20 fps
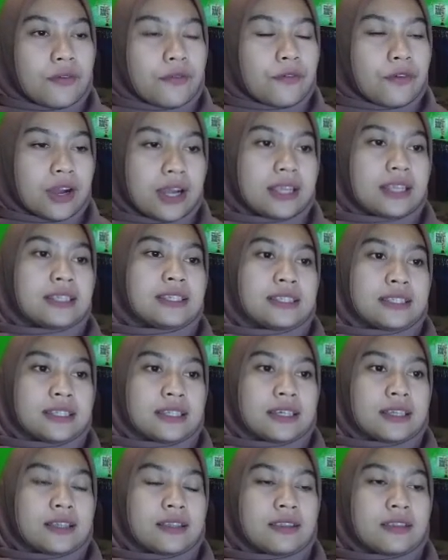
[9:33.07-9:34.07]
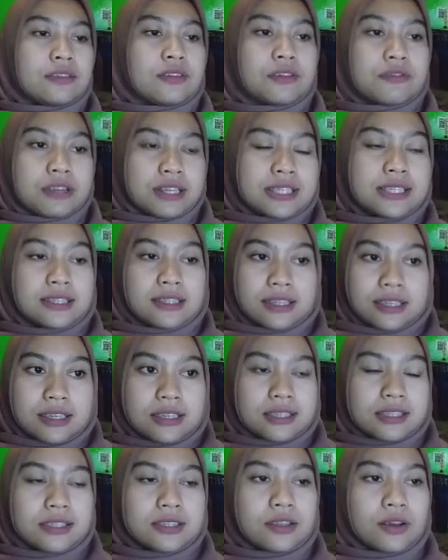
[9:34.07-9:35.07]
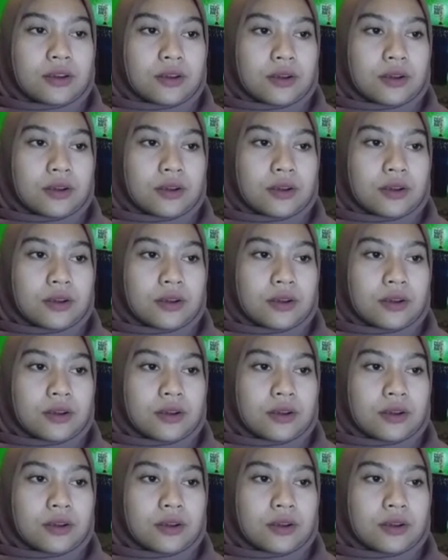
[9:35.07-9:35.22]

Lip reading: 1. The reason is